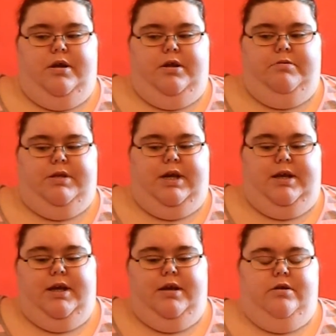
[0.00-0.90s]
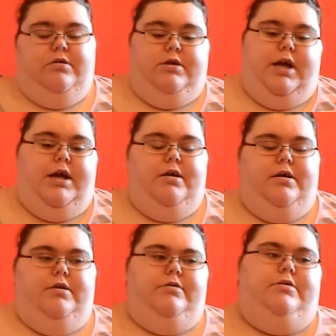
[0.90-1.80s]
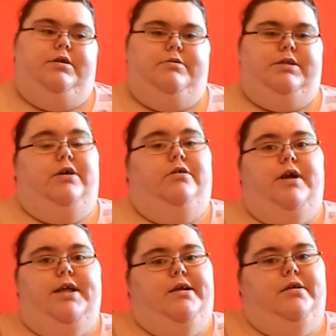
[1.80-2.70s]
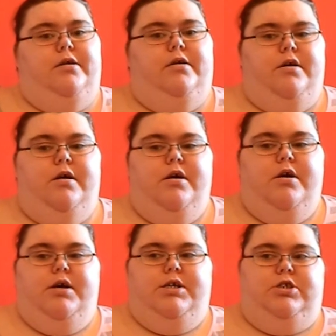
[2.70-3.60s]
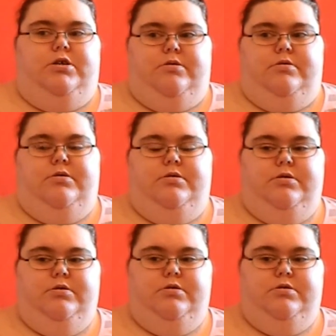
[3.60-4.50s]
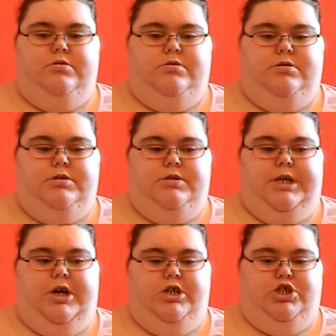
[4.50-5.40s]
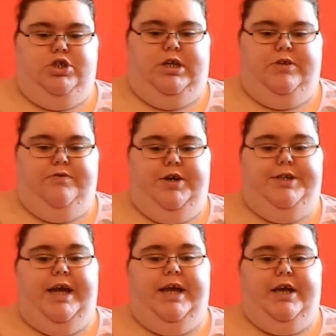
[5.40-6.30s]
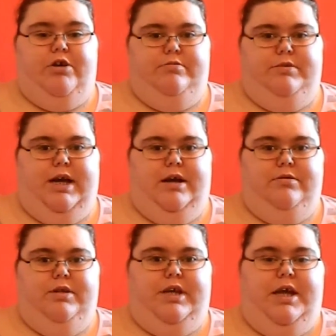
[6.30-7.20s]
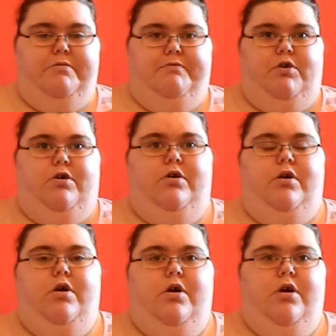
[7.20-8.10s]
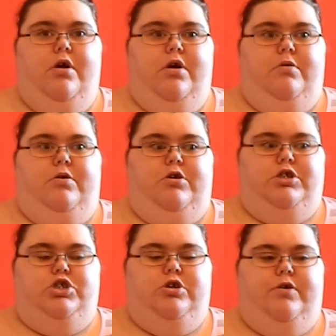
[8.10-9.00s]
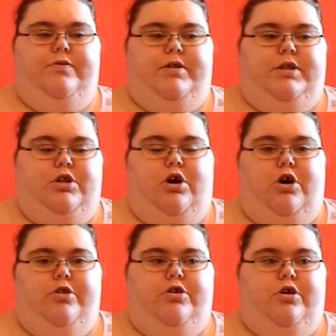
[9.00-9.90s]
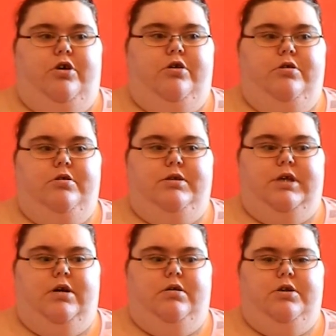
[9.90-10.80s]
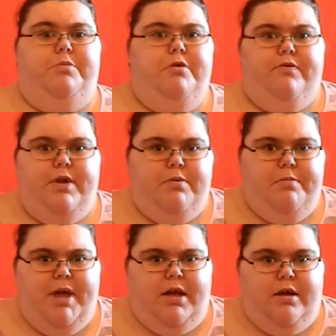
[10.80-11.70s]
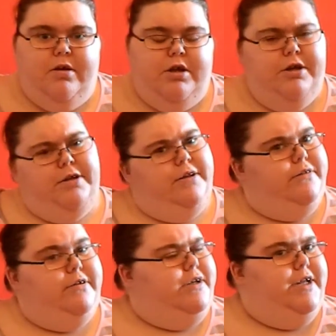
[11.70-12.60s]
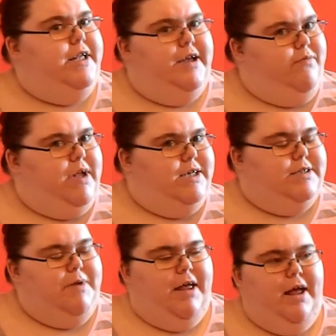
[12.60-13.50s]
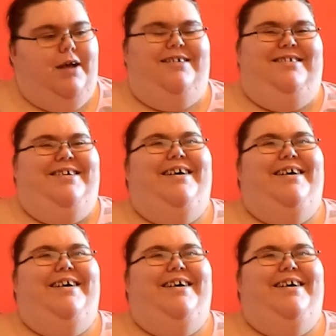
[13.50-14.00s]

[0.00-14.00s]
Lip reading: And he was like, yeah, okay. And I was like, alright then. So he got his transfer date. He come down the day before, all his stuff, and knock on the door. I was like, oh, you're moving in with me? Oh, you didn't even ask about that.